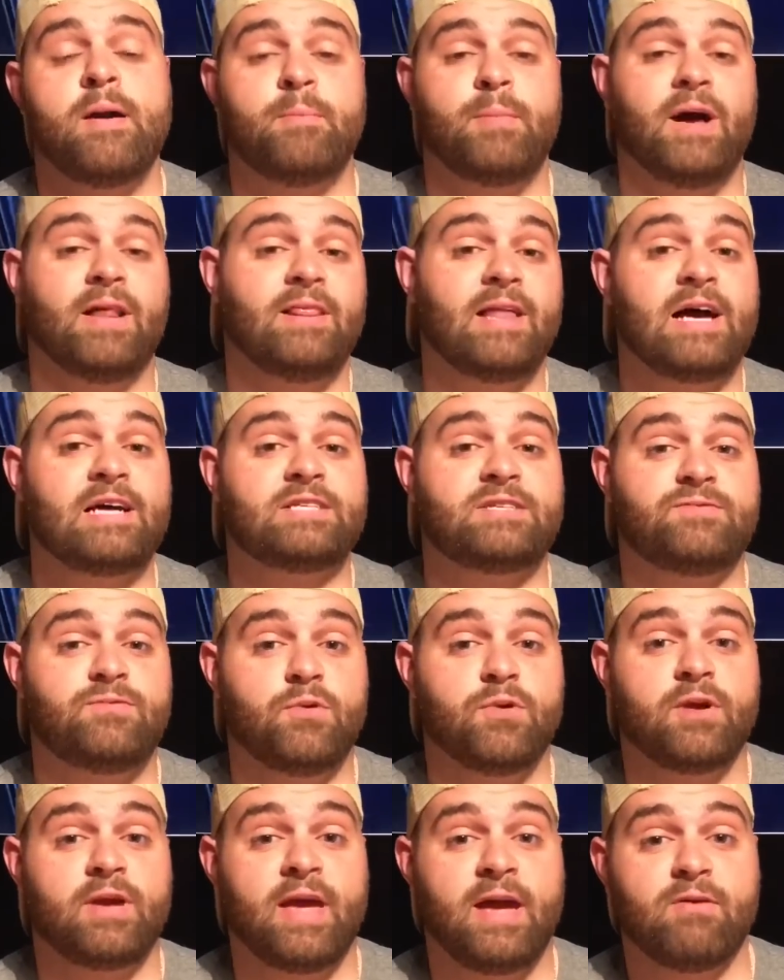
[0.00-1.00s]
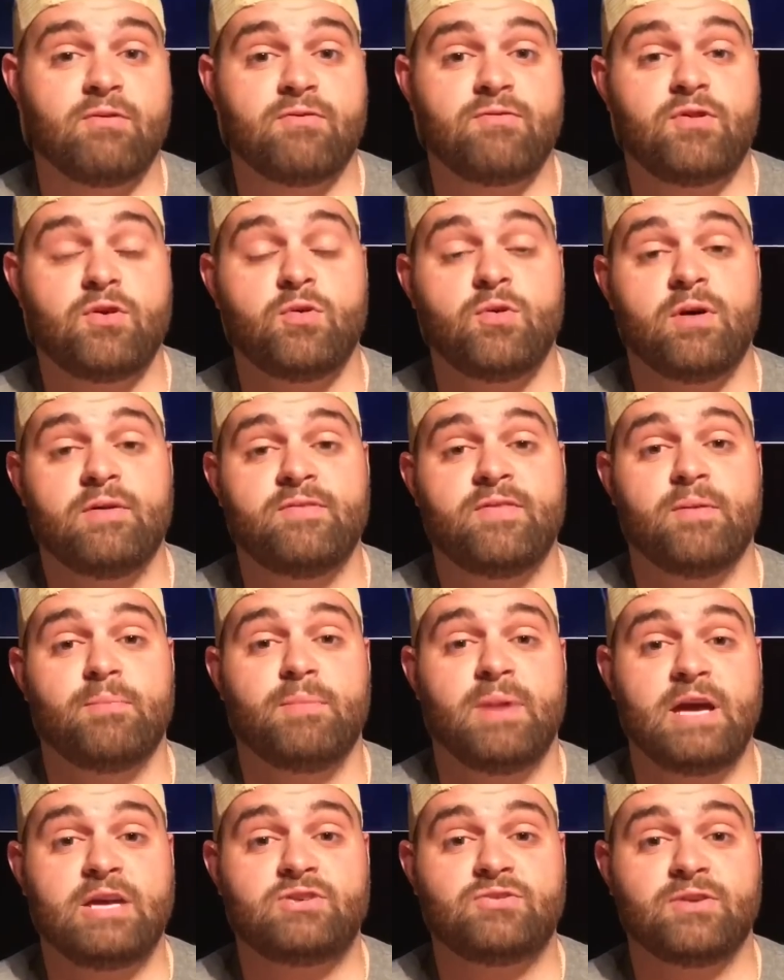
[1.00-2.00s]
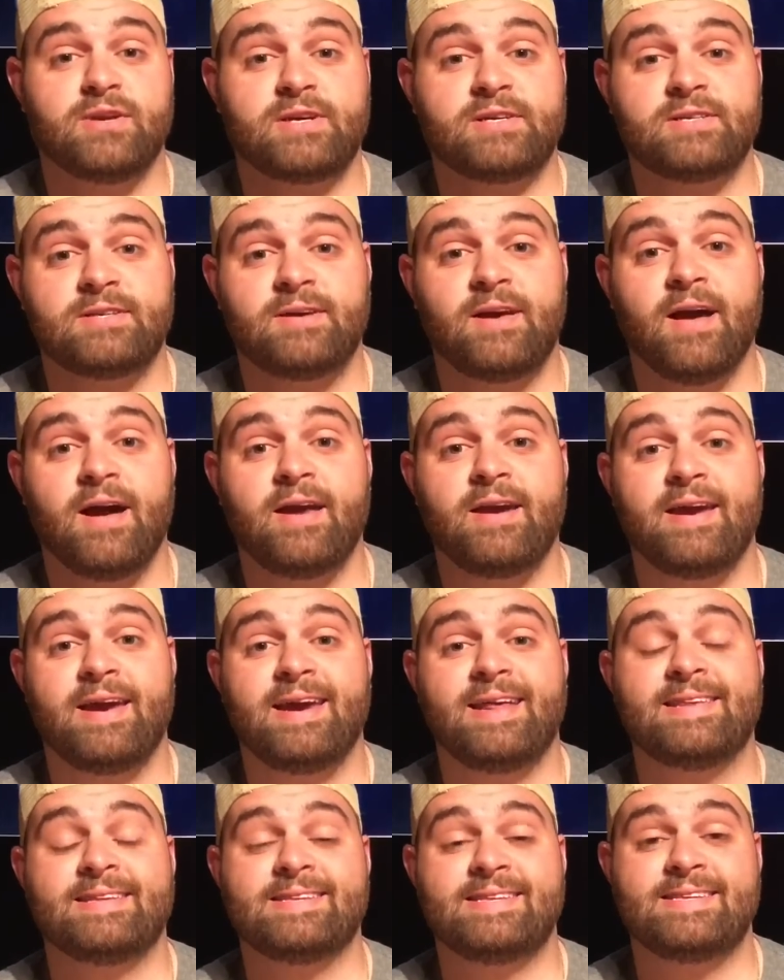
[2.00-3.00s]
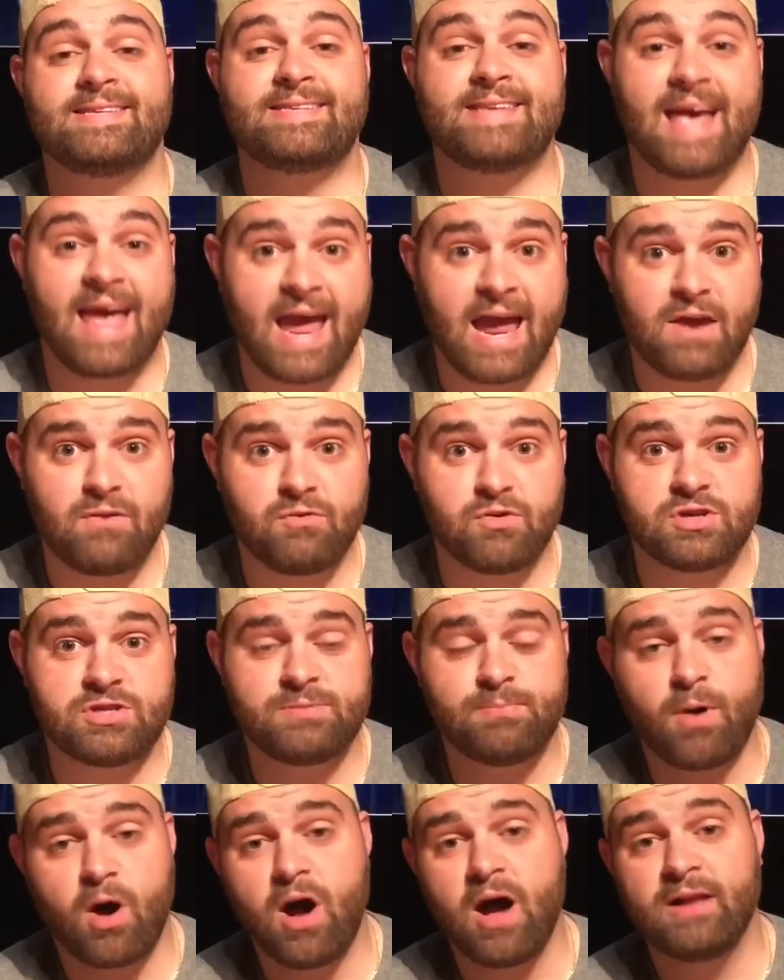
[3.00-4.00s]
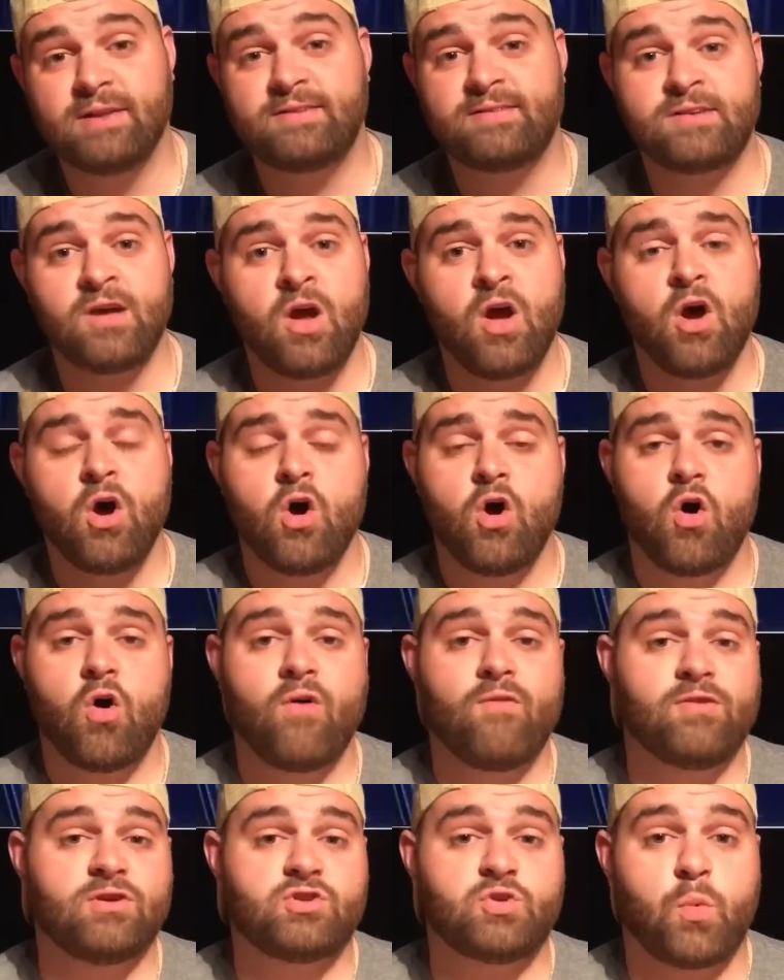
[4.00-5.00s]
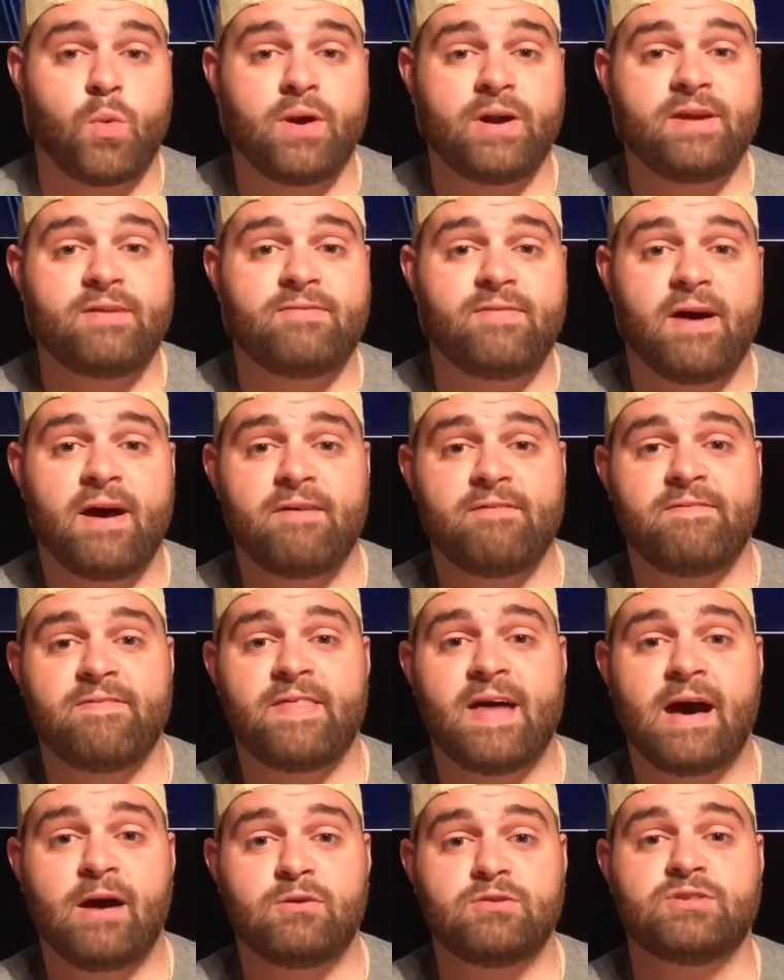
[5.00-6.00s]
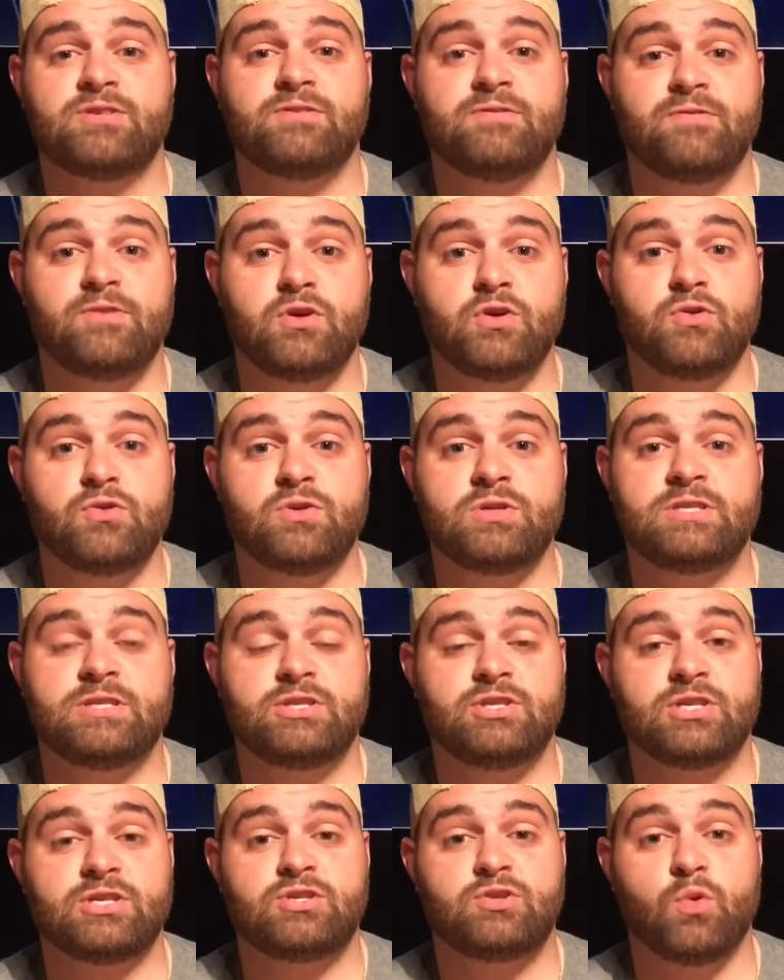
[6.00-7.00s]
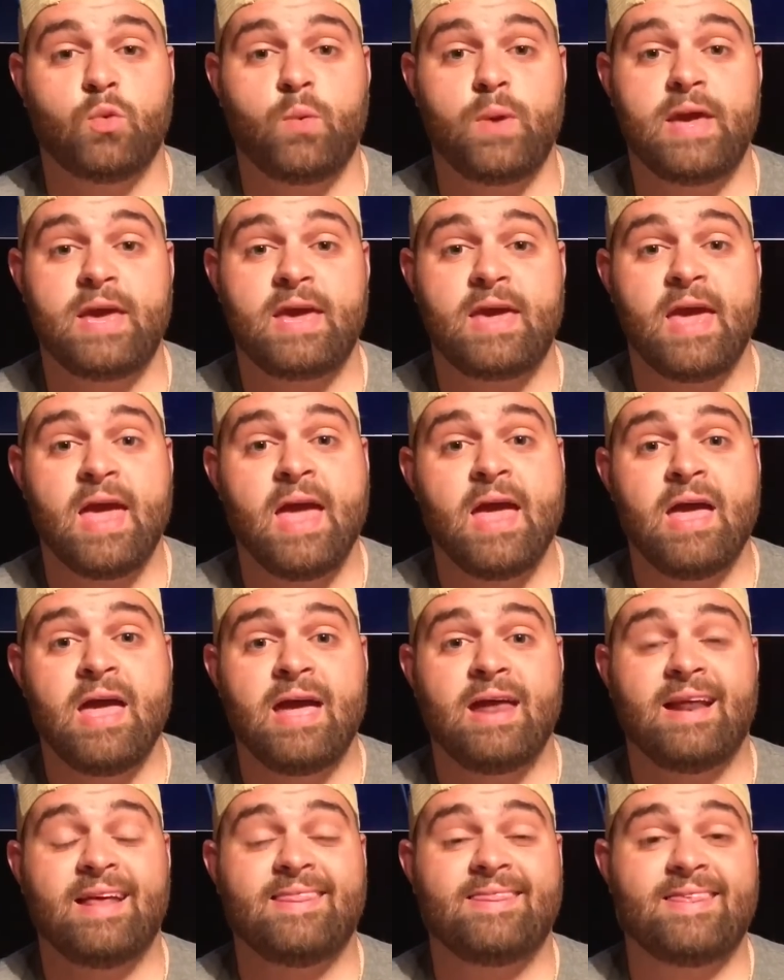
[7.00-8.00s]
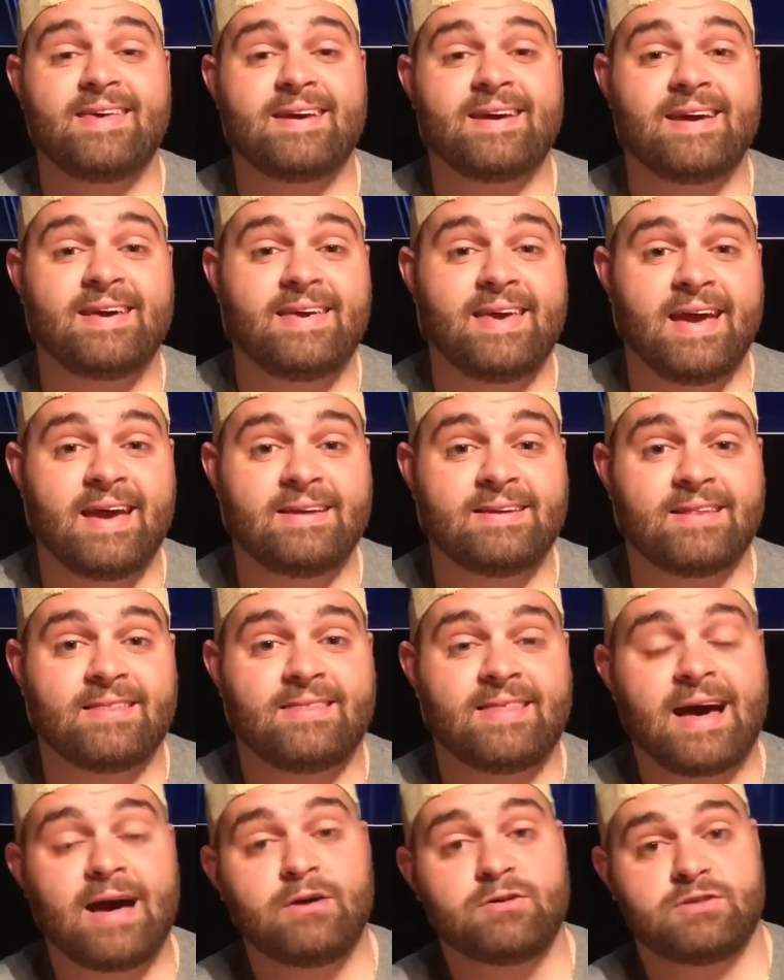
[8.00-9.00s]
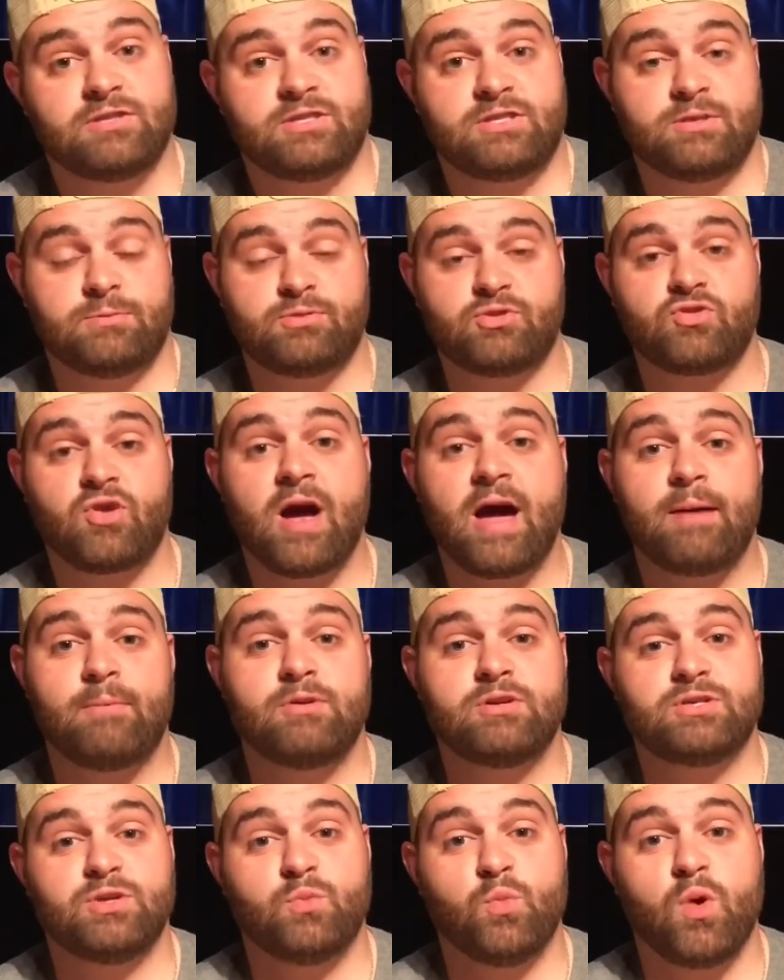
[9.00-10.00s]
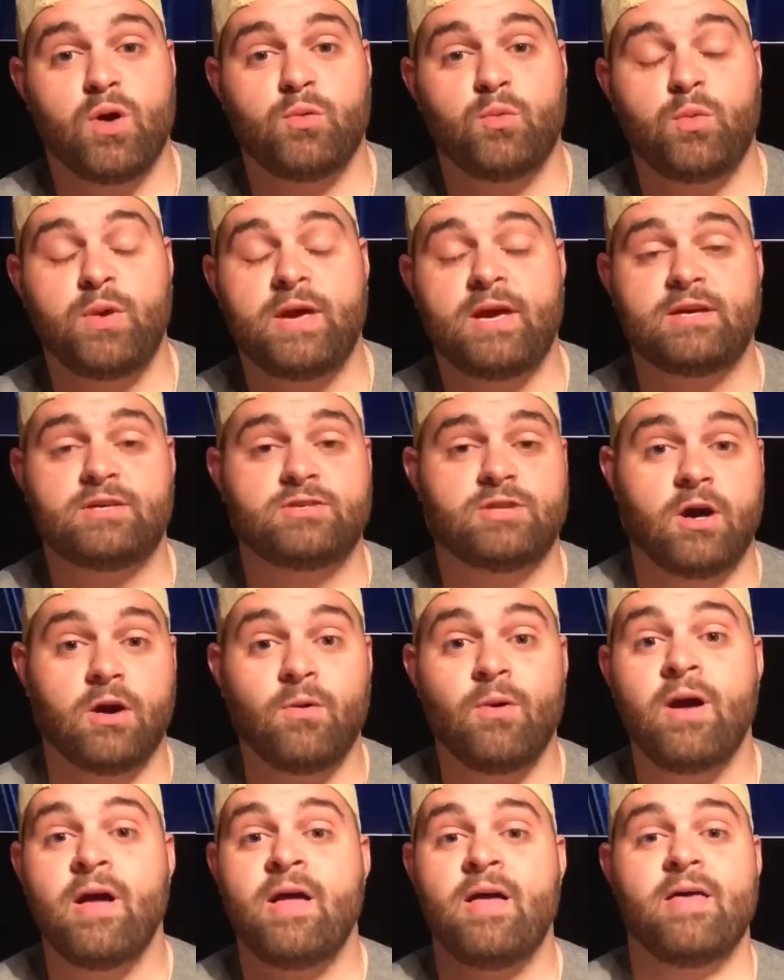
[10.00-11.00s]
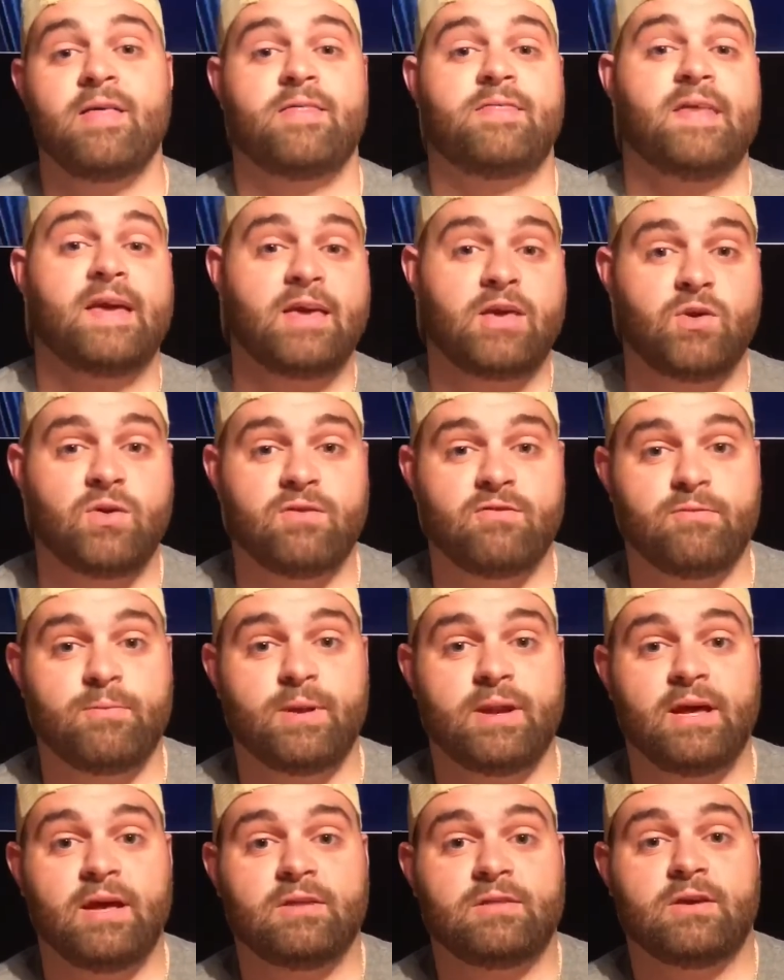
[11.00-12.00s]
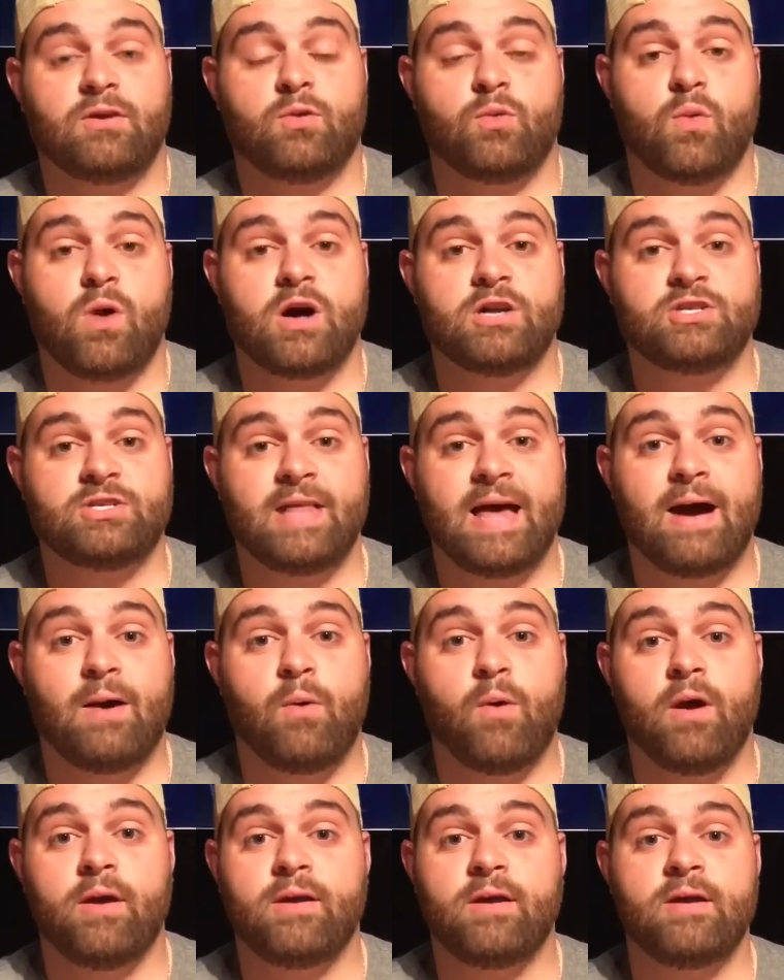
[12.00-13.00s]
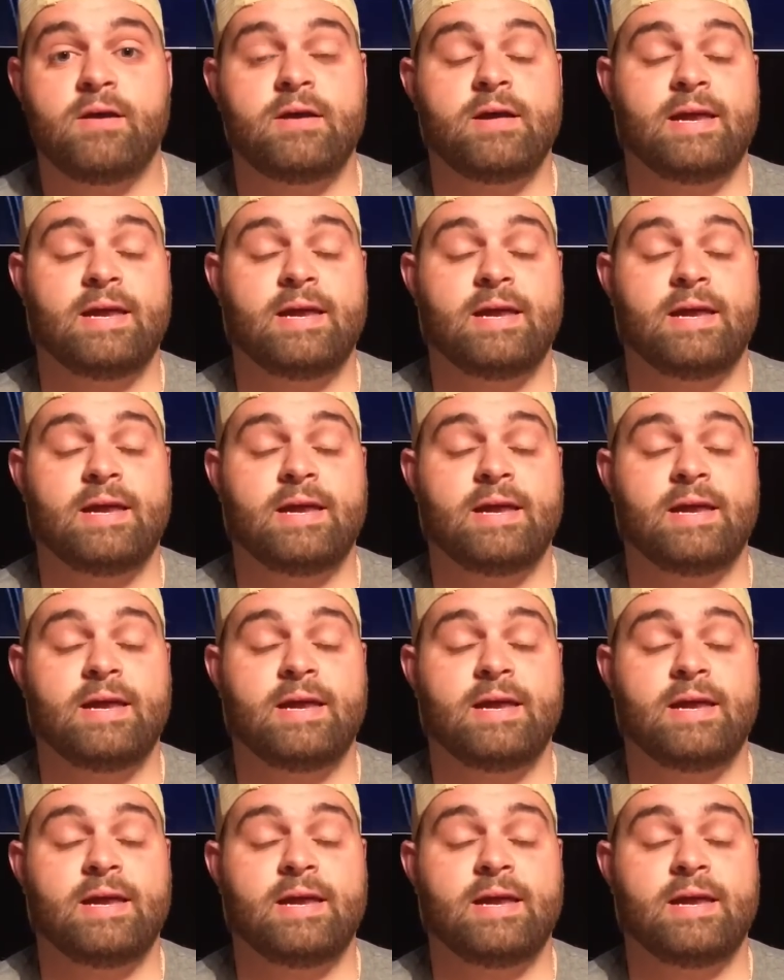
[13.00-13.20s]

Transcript: My last 4K review of The Matrix got an insane response, over 25,000 views in just a week, and I think I gained 1,000 subscribers in 1 week. So thank you everybody out there who watched that one.